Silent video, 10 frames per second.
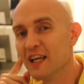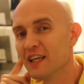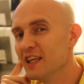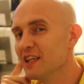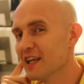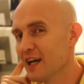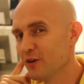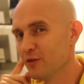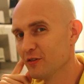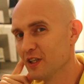He
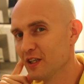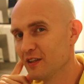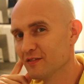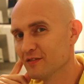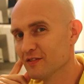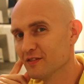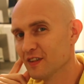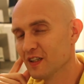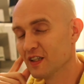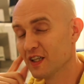
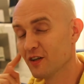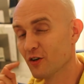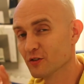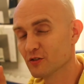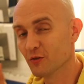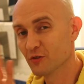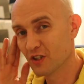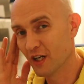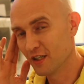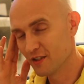had also
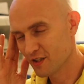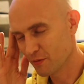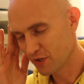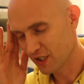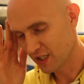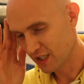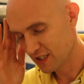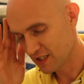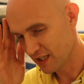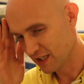studied something, and he
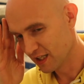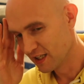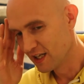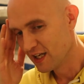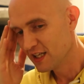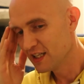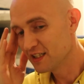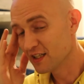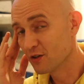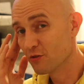said that
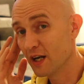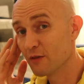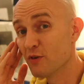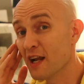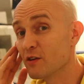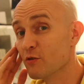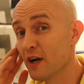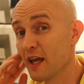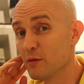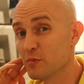eating red
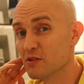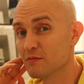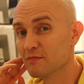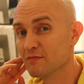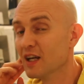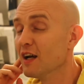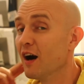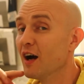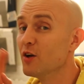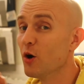grapes,
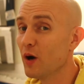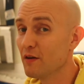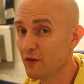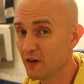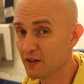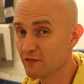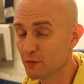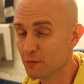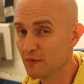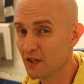I know I've heard it
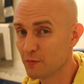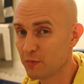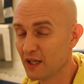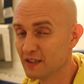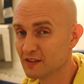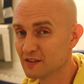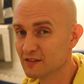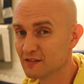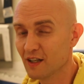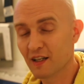from other
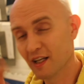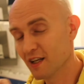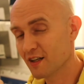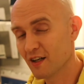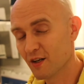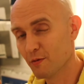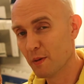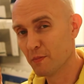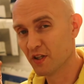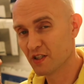places, and I can't
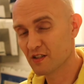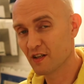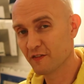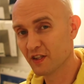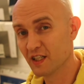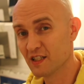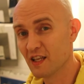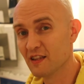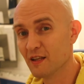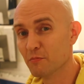remember the stuff that is
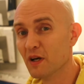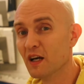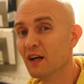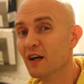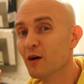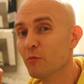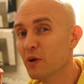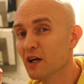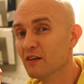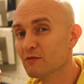in them,
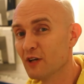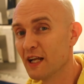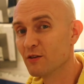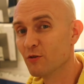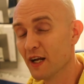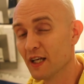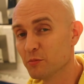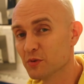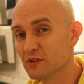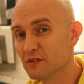but red
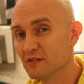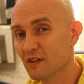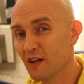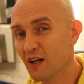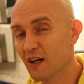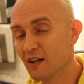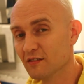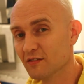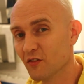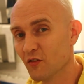grapes are
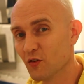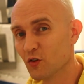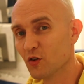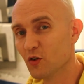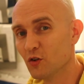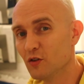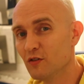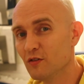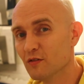good